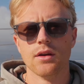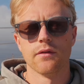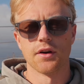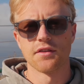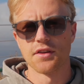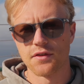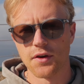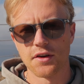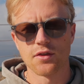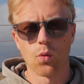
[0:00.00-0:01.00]
First things
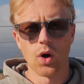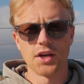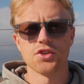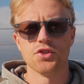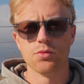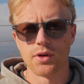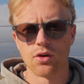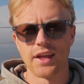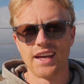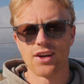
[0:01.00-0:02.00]
first, why should you
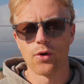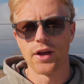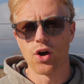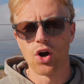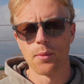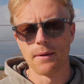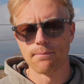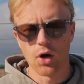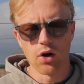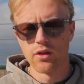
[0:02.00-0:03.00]
build a creator army?
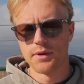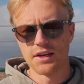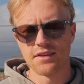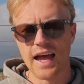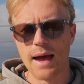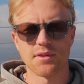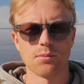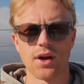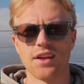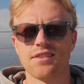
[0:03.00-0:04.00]
All the biggest apps
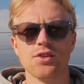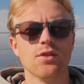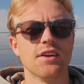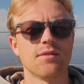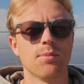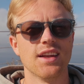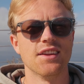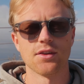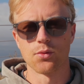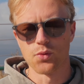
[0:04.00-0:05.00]
and brands do this, but
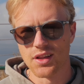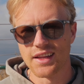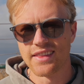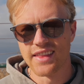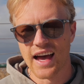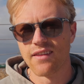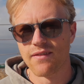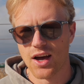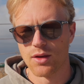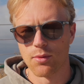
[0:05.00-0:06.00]
is it really that
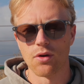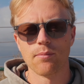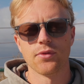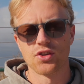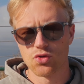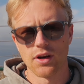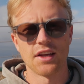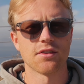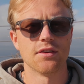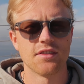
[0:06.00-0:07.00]
valuable? The short
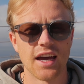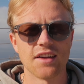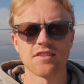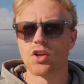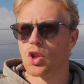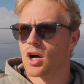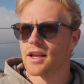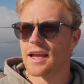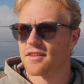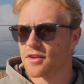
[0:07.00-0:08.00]
answer is yes. The
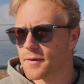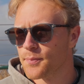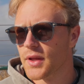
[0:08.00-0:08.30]
long answer